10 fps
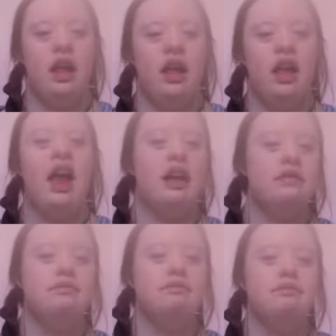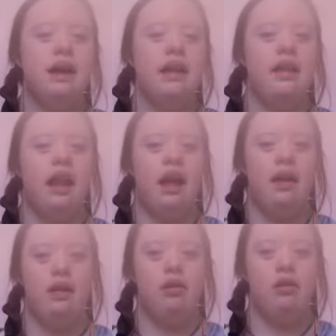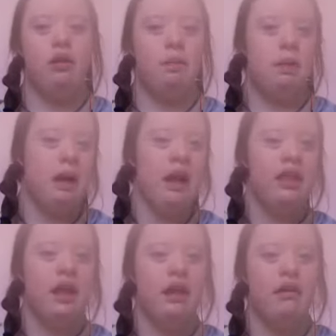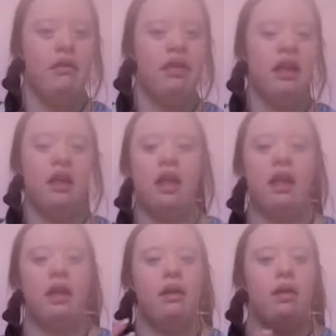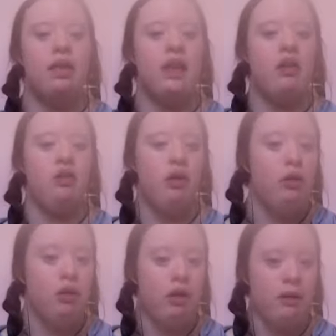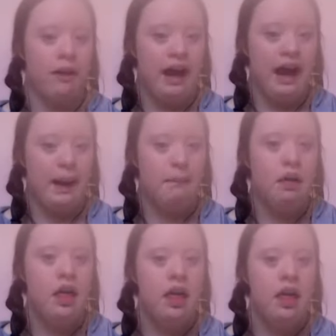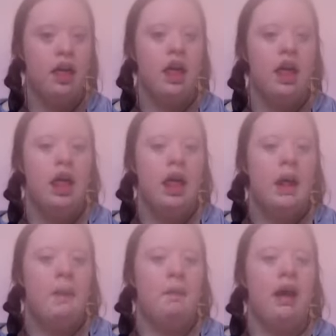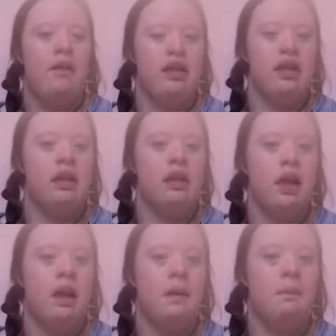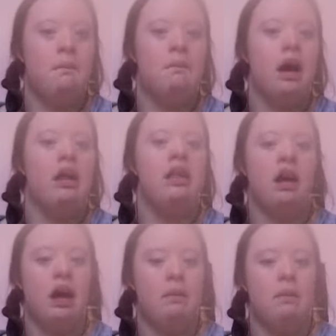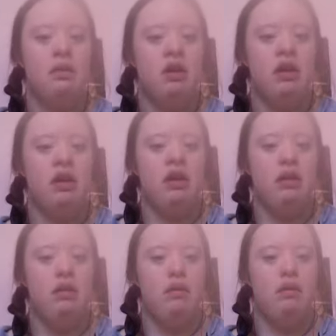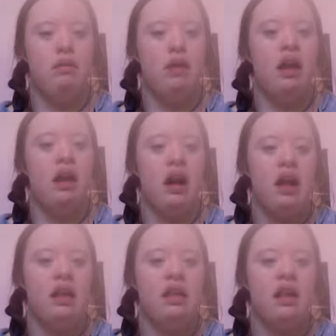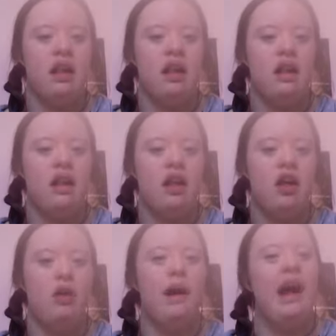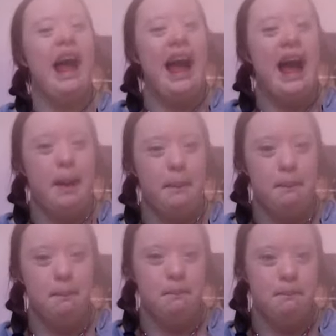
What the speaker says: yeah, basically, I'm just going to be myself, I'm going to stay true to who I am, but this is my time to realise who I am.